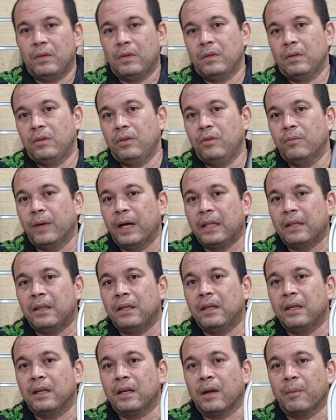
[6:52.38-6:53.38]
you might
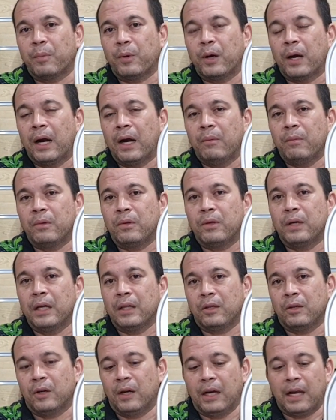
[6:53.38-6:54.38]
need an upper arm to get
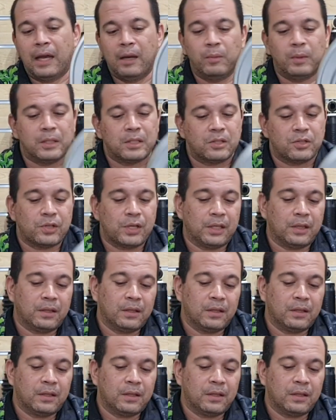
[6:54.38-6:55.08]
your alignment straight.